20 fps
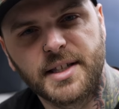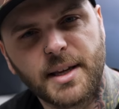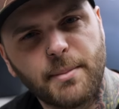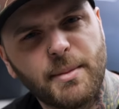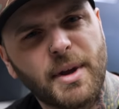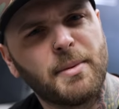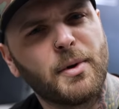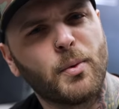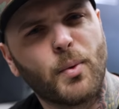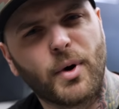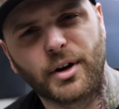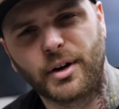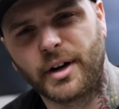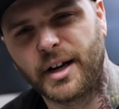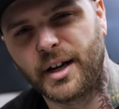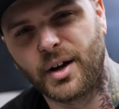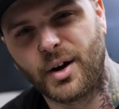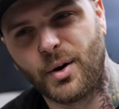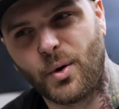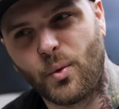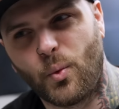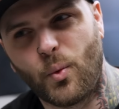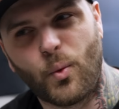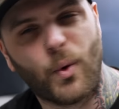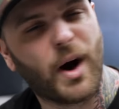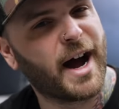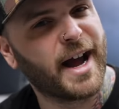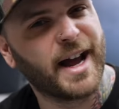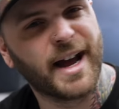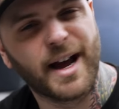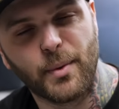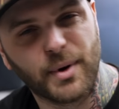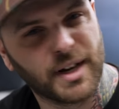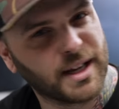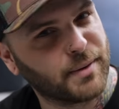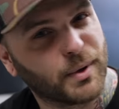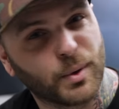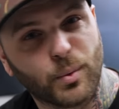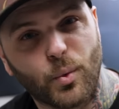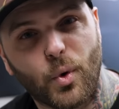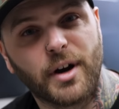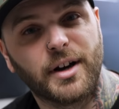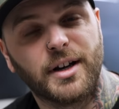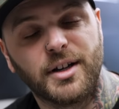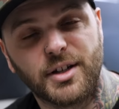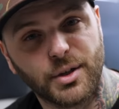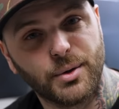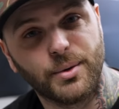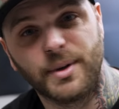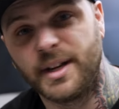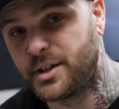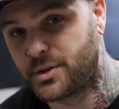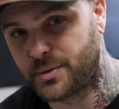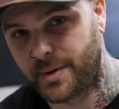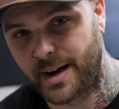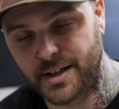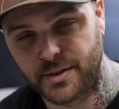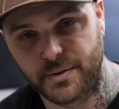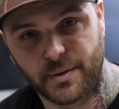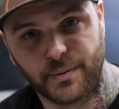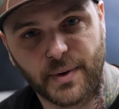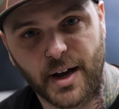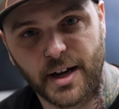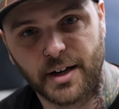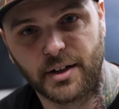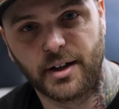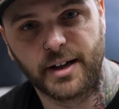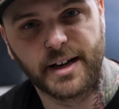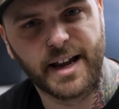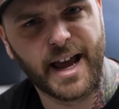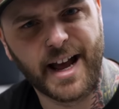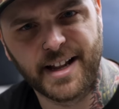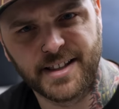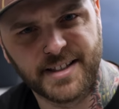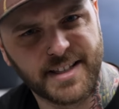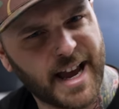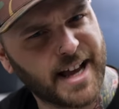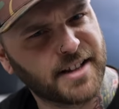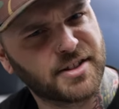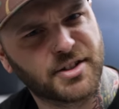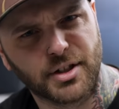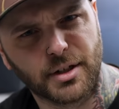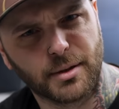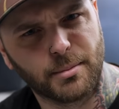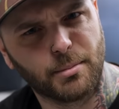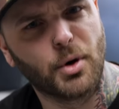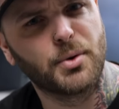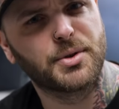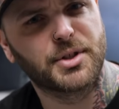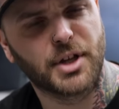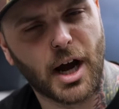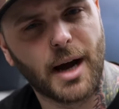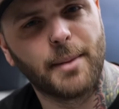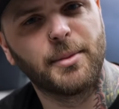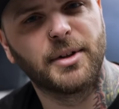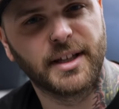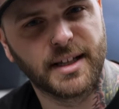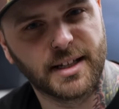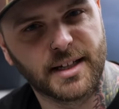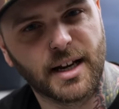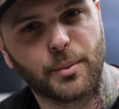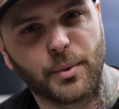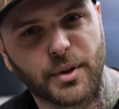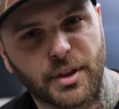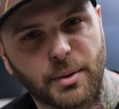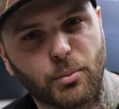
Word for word: some may be wondering why I would even want to do heat transfer vinyl on hats. Hats are most commonly done with